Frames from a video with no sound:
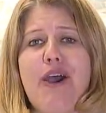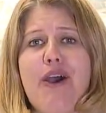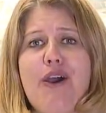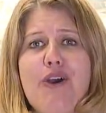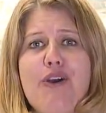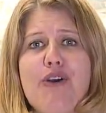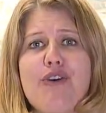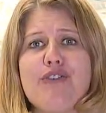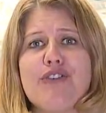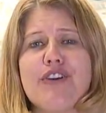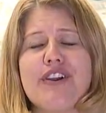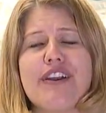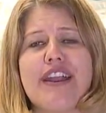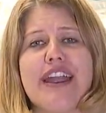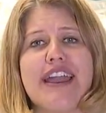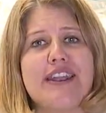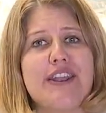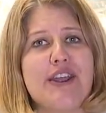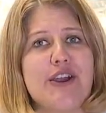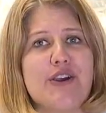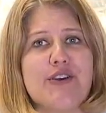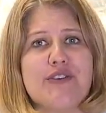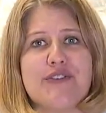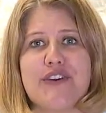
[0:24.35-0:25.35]
over
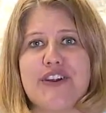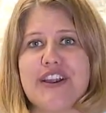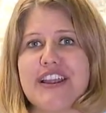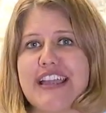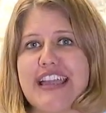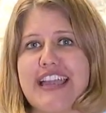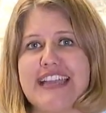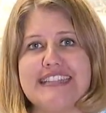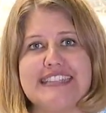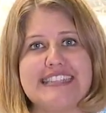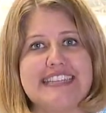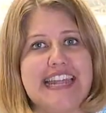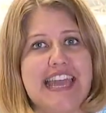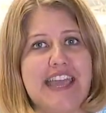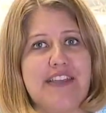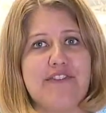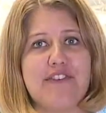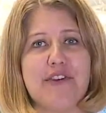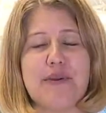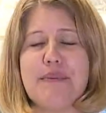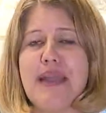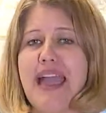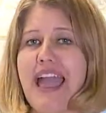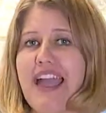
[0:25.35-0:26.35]
and over again today
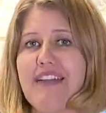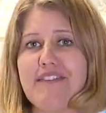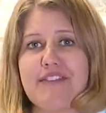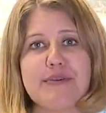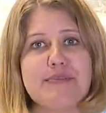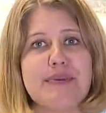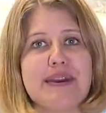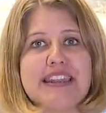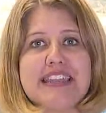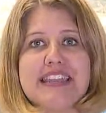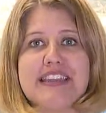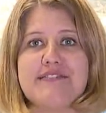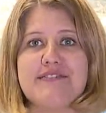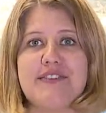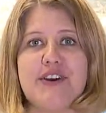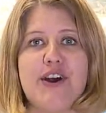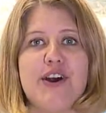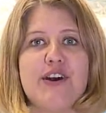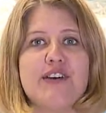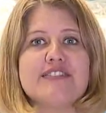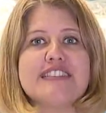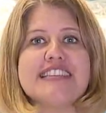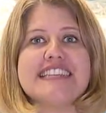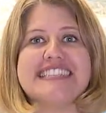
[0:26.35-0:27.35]
from everybody
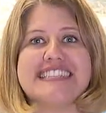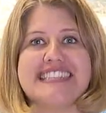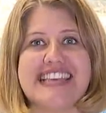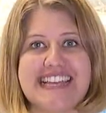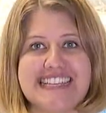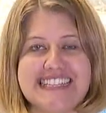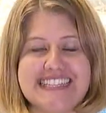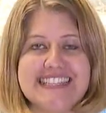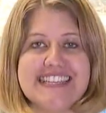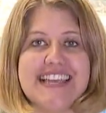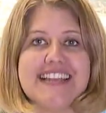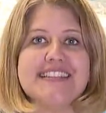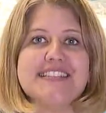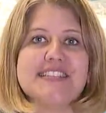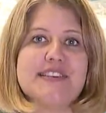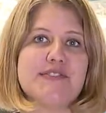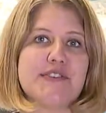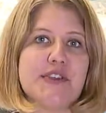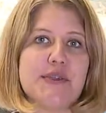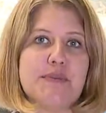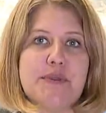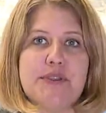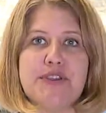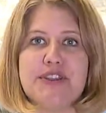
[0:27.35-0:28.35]
involved, it's that sense
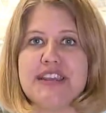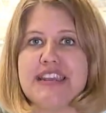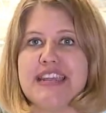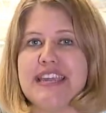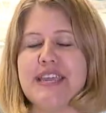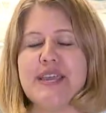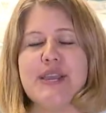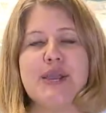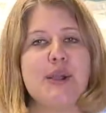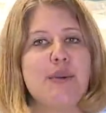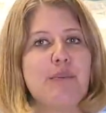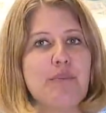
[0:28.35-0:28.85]
of community,